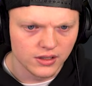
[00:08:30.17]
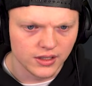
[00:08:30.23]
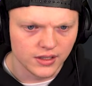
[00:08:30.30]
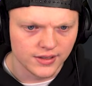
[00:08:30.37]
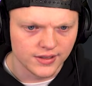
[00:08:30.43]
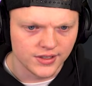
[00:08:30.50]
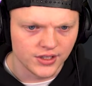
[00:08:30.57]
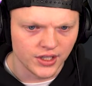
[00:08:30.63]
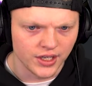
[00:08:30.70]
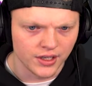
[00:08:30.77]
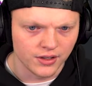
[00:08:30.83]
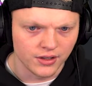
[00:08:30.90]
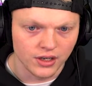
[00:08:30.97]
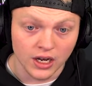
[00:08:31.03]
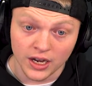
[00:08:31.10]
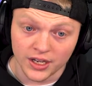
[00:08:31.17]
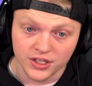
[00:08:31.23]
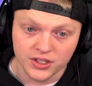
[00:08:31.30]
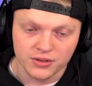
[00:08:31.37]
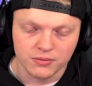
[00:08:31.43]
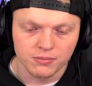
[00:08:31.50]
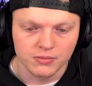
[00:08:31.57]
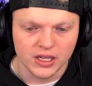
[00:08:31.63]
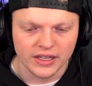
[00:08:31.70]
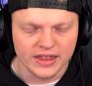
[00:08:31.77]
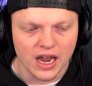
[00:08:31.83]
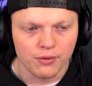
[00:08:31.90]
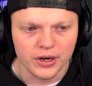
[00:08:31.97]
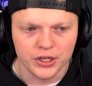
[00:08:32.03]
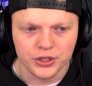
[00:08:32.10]
Let's see, nice. Get
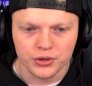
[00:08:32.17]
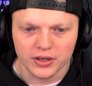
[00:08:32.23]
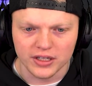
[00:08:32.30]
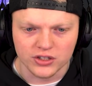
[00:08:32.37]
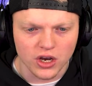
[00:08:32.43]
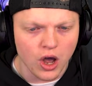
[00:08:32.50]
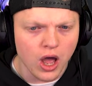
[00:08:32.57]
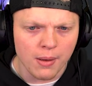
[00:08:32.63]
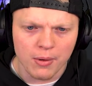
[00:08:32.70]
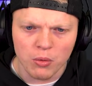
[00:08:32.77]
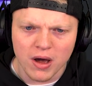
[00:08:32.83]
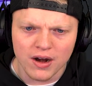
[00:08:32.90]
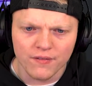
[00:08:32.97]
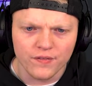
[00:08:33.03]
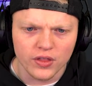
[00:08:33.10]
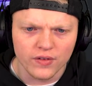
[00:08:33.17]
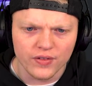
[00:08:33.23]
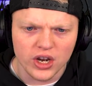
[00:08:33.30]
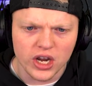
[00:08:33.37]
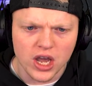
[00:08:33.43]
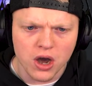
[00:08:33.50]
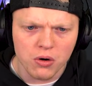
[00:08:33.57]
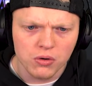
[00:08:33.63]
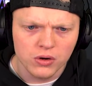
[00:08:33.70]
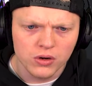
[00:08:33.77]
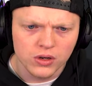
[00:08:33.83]
that retrig, it's all I've been wanting for the video.